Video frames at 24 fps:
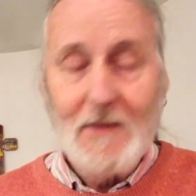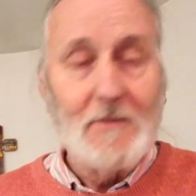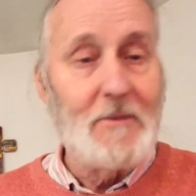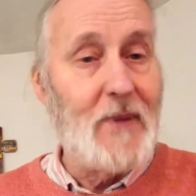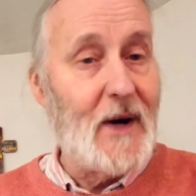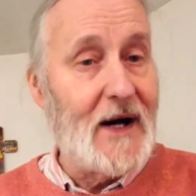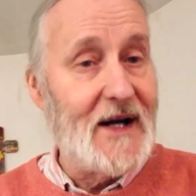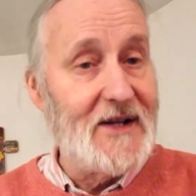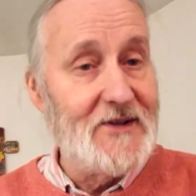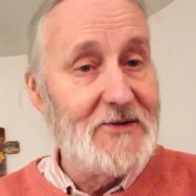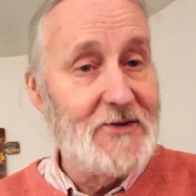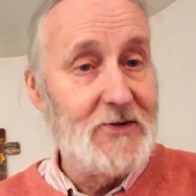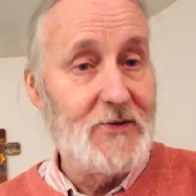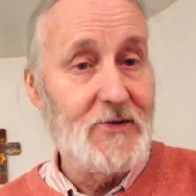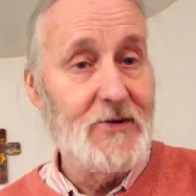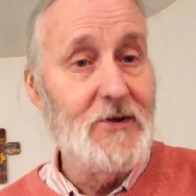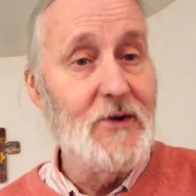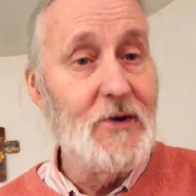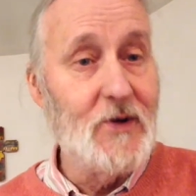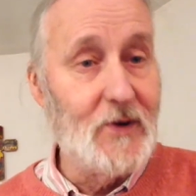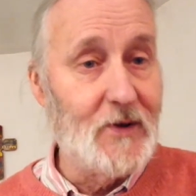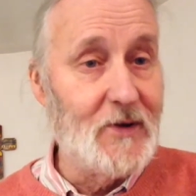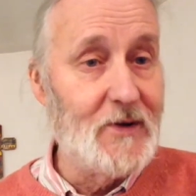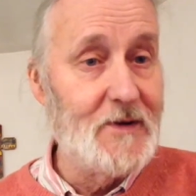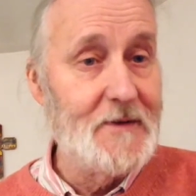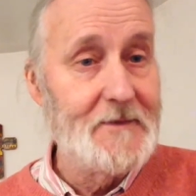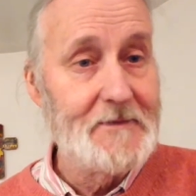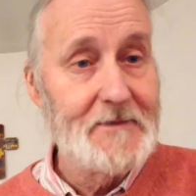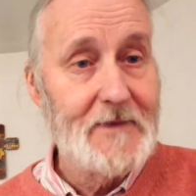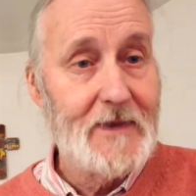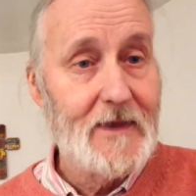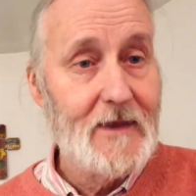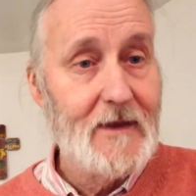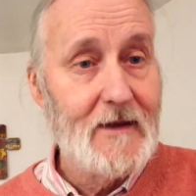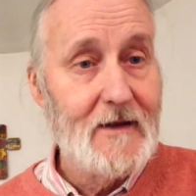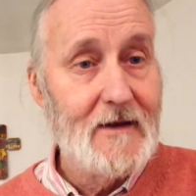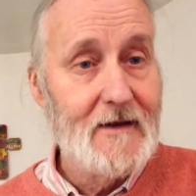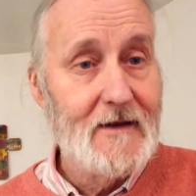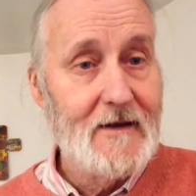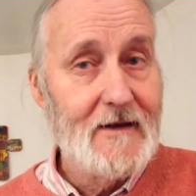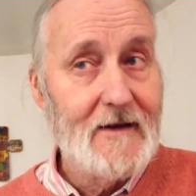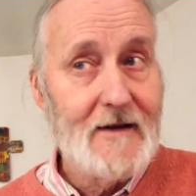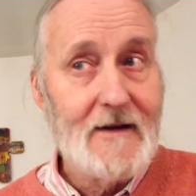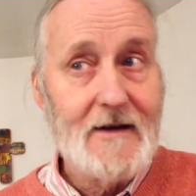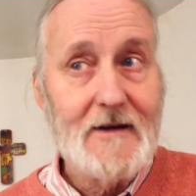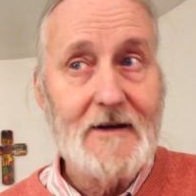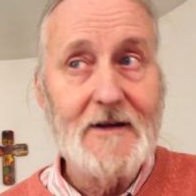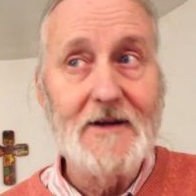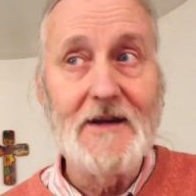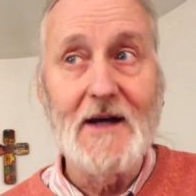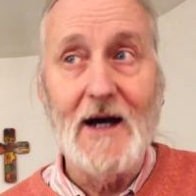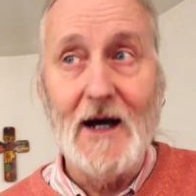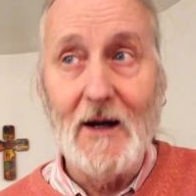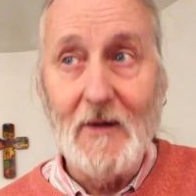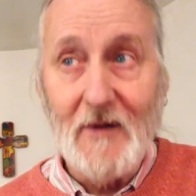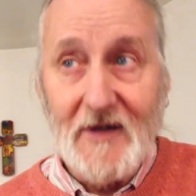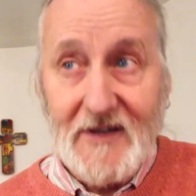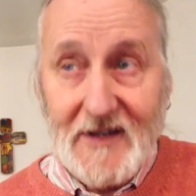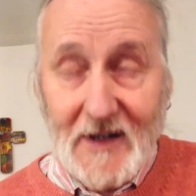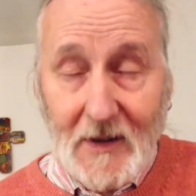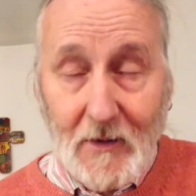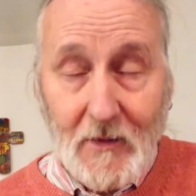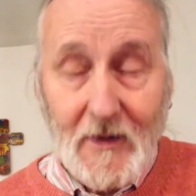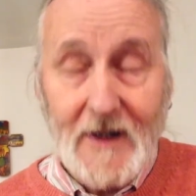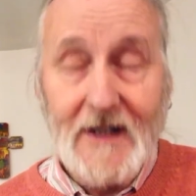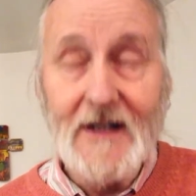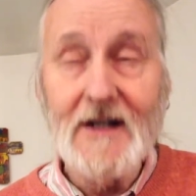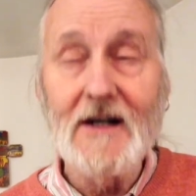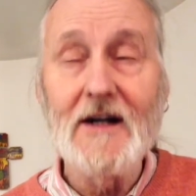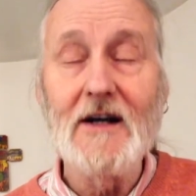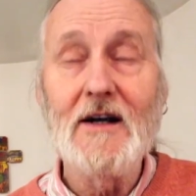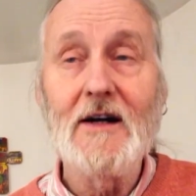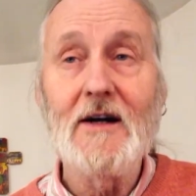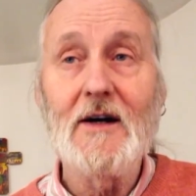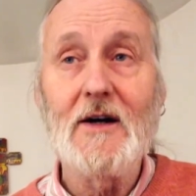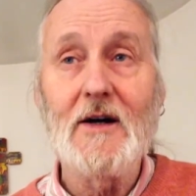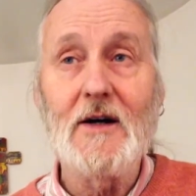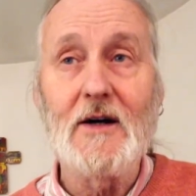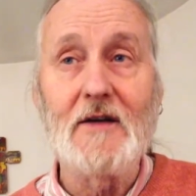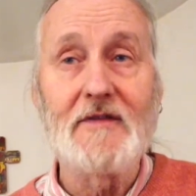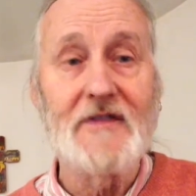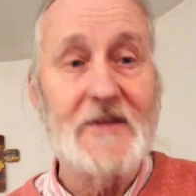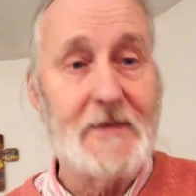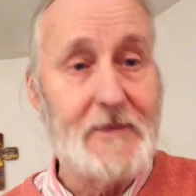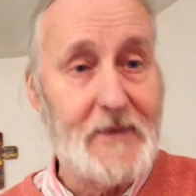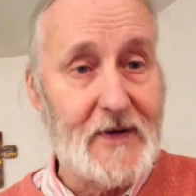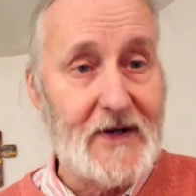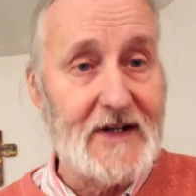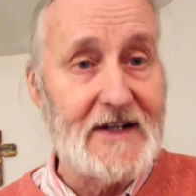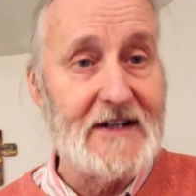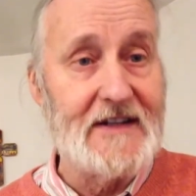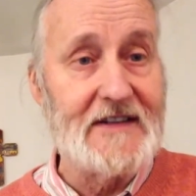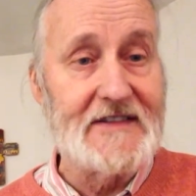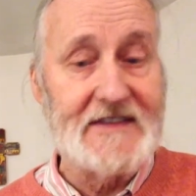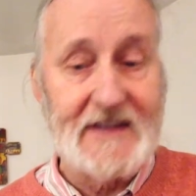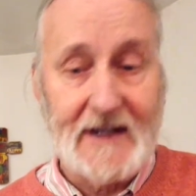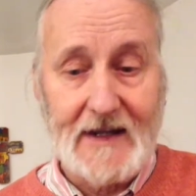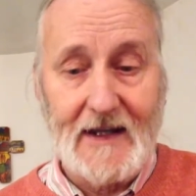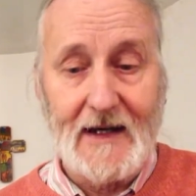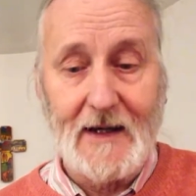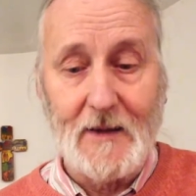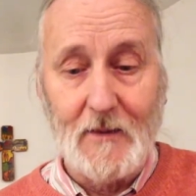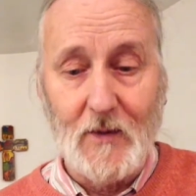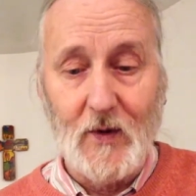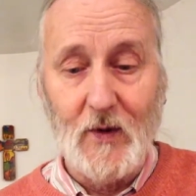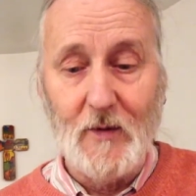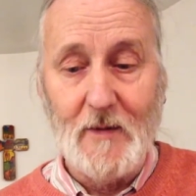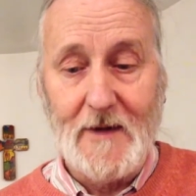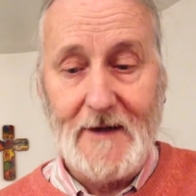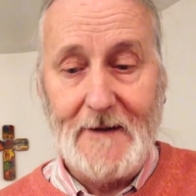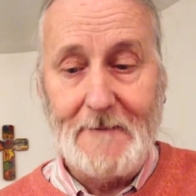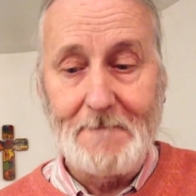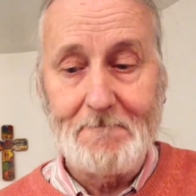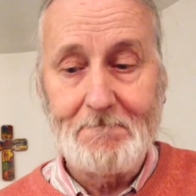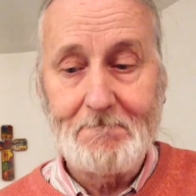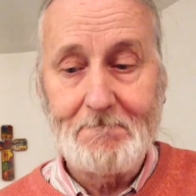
But I do know that I was aware of the prayers at that moment.